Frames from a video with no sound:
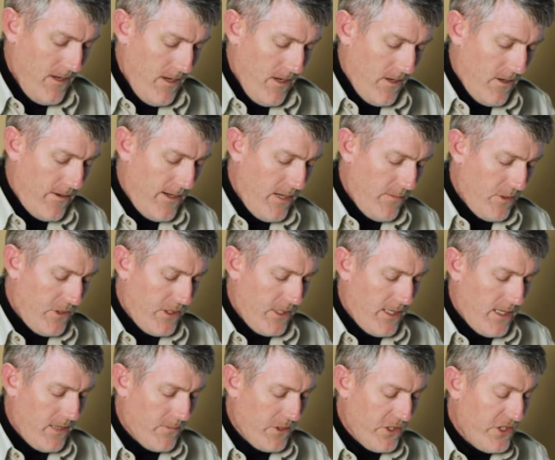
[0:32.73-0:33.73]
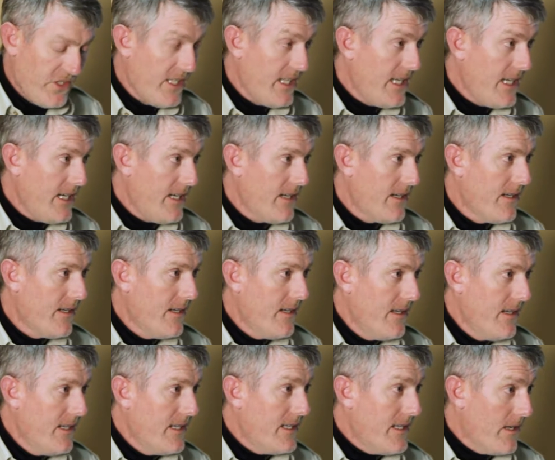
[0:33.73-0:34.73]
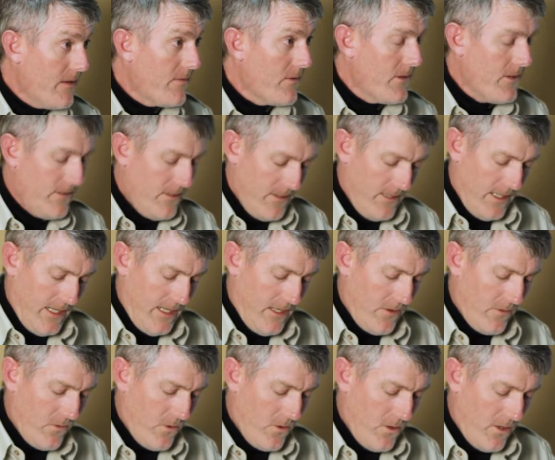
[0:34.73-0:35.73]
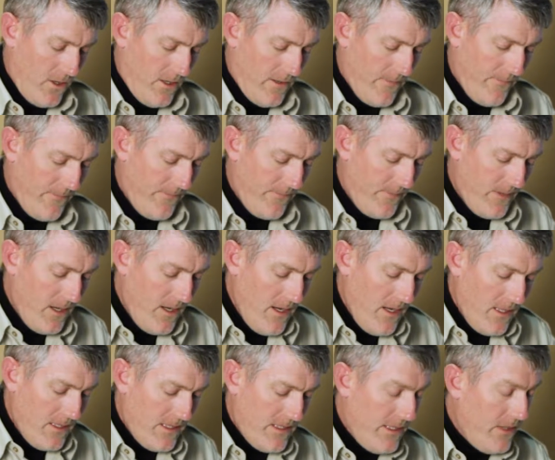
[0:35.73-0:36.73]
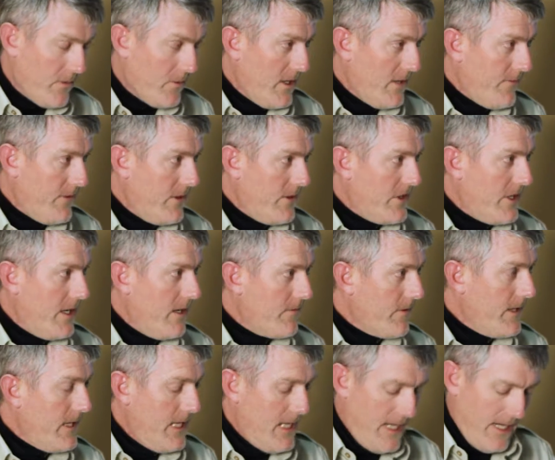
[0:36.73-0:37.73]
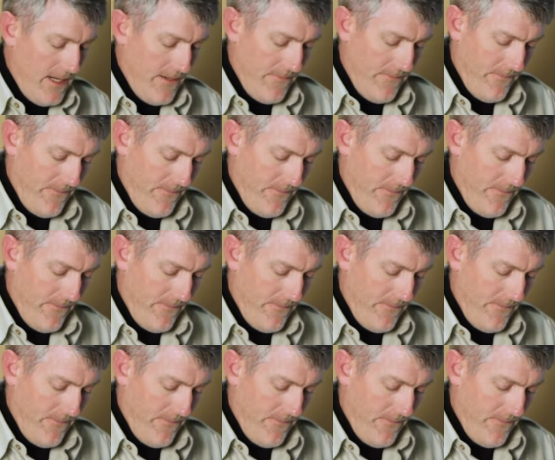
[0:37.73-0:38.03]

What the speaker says: Our neighbors in Commerce City, Denver, and Aurora see the refuge every day.